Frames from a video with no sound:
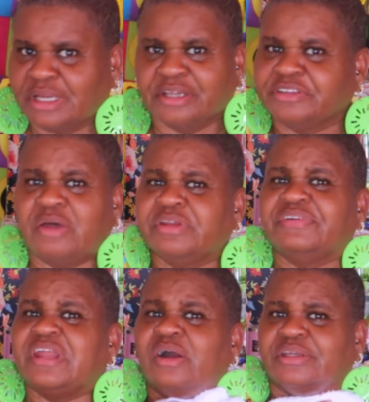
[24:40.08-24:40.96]
Don't
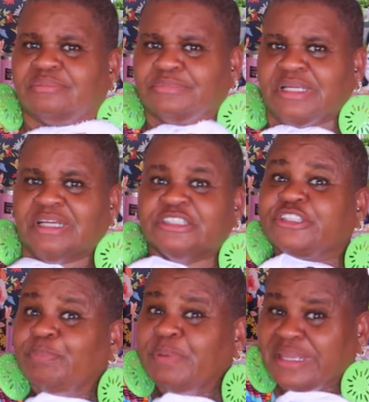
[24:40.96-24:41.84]
even know you.
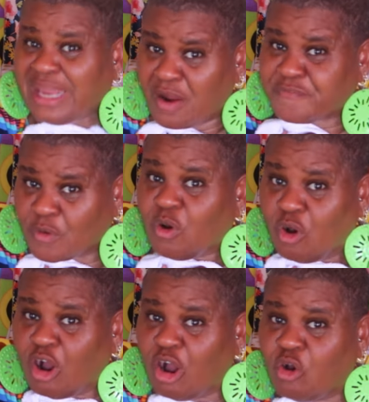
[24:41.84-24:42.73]
So be careful
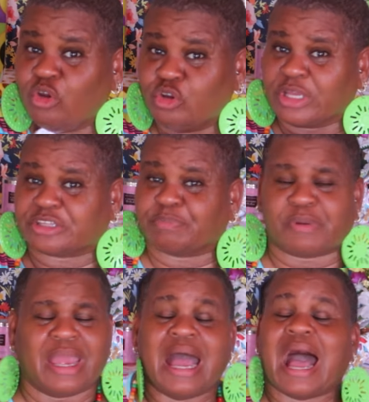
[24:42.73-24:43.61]
of who you get to
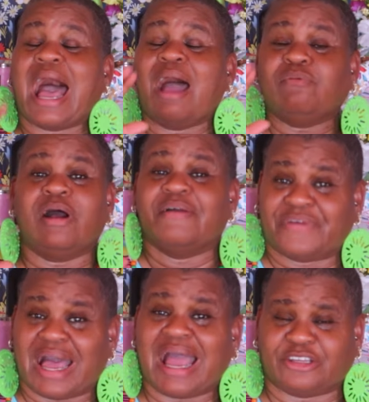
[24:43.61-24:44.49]
pray. I will
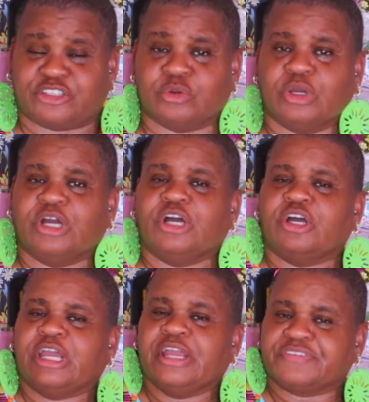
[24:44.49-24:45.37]
advise you,
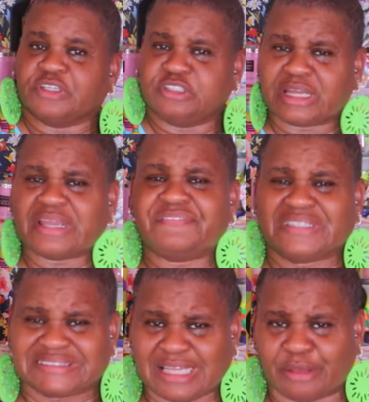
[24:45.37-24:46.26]
if you're looking
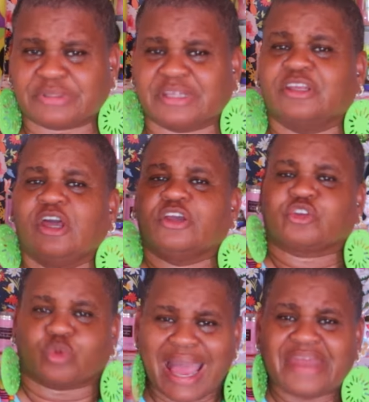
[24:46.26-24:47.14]
for something,
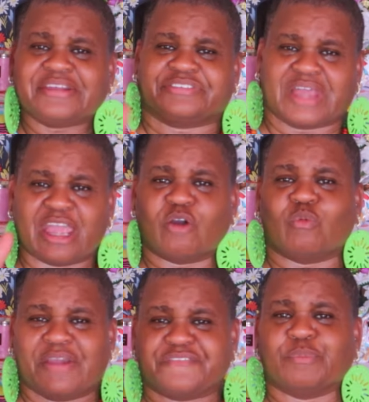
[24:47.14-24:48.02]
try to stay
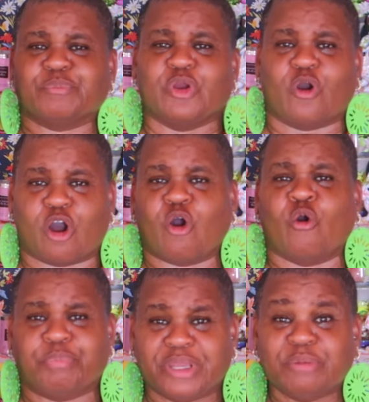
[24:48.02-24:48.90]
away from your
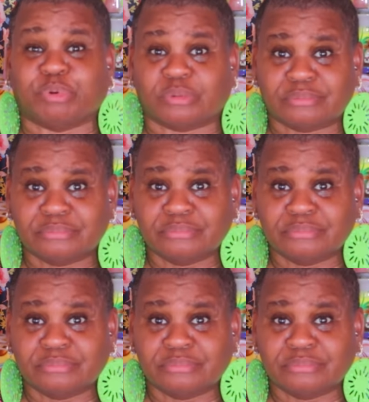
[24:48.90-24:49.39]
own people.